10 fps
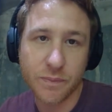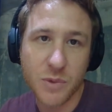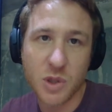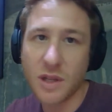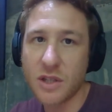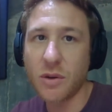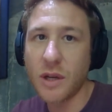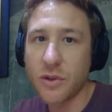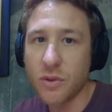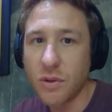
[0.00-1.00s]
So that's
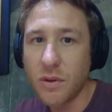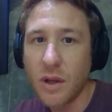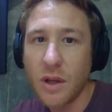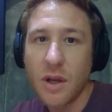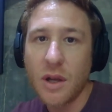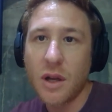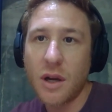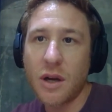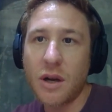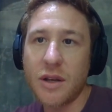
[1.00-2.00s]
all I do.
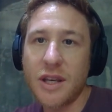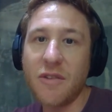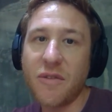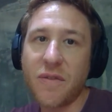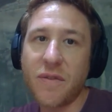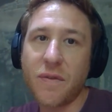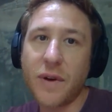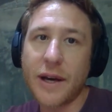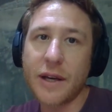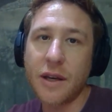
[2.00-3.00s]

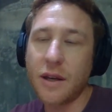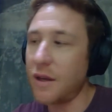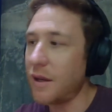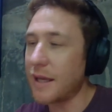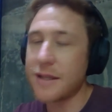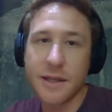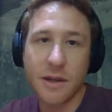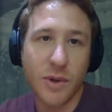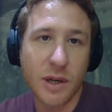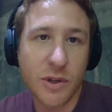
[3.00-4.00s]
Last year
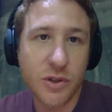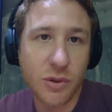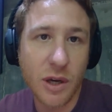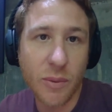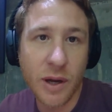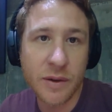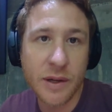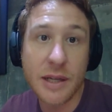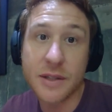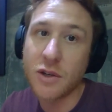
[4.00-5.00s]
when I went to Iran,
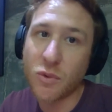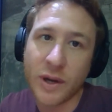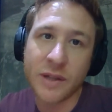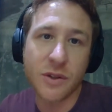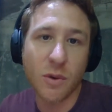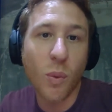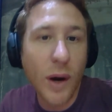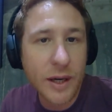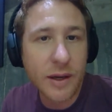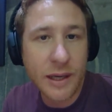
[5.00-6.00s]
I did rent a
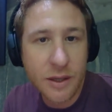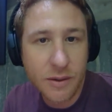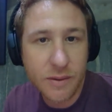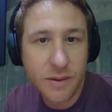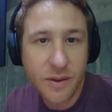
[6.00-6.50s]
wide angle